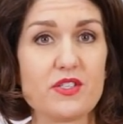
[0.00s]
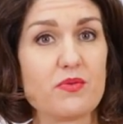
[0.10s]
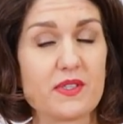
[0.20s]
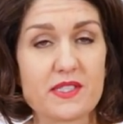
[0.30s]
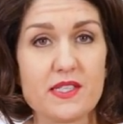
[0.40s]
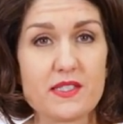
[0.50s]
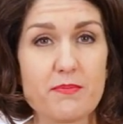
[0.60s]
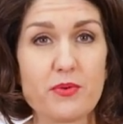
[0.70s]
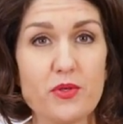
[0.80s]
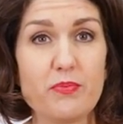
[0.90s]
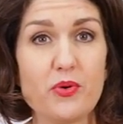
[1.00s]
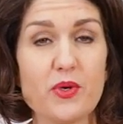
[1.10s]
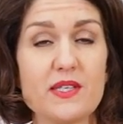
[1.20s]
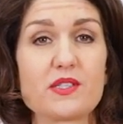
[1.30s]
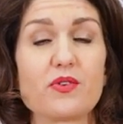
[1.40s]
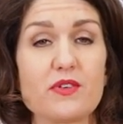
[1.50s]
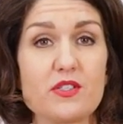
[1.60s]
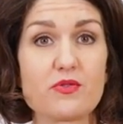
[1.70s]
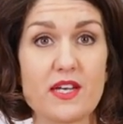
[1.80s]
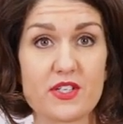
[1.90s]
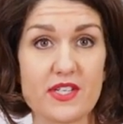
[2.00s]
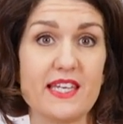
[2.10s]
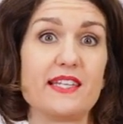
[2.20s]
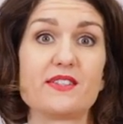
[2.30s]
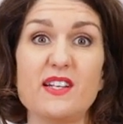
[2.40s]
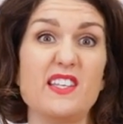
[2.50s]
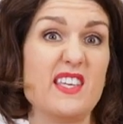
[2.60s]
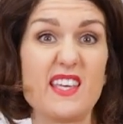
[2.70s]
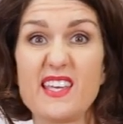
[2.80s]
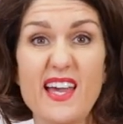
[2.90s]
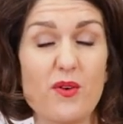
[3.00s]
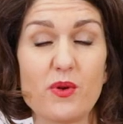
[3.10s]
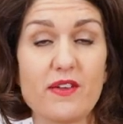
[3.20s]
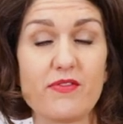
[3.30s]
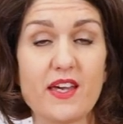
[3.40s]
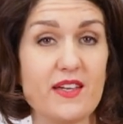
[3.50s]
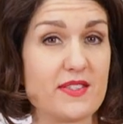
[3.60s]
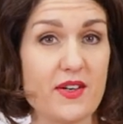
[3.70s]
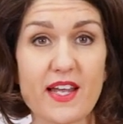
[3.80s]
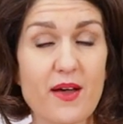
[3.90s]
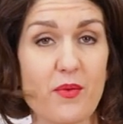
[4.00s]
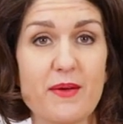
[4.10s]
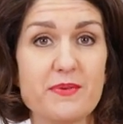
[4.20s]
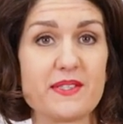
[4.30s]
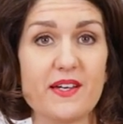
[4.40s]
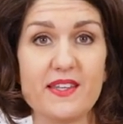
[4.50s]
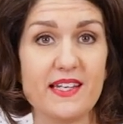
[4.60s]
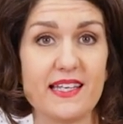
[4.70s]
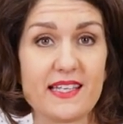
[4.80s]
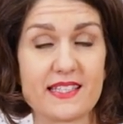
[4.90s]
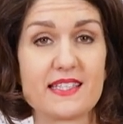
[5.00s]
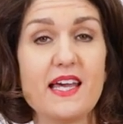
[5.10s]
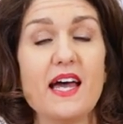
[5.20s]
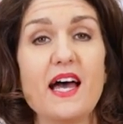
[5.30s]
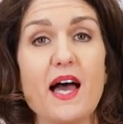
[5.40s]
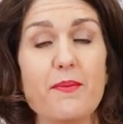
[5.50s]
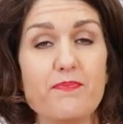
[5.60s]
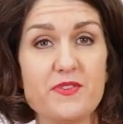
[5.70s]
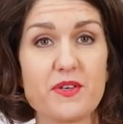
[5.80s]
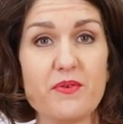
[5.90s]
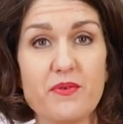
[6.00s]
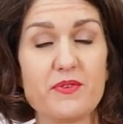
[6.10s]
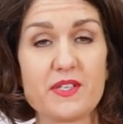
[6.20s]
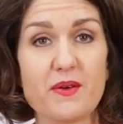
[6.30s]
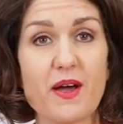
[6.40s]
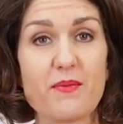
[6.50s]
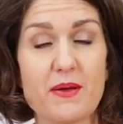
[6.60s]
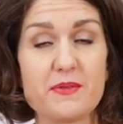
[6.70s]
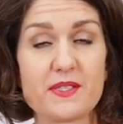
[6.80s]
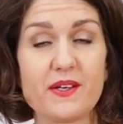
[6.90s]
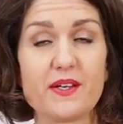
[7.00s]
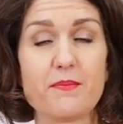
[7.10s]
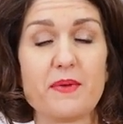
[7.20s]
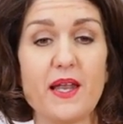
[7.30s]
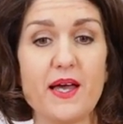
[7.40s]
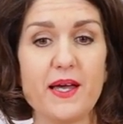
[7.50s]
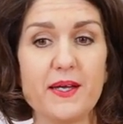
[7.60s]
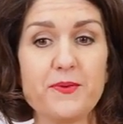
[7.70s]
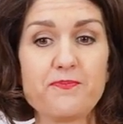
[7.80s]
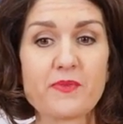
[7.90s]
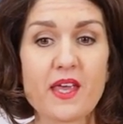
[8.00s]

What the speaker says: You'd want to use a ballpoint or a stretch needle, and you can get all of those on our website. The links to our website are below.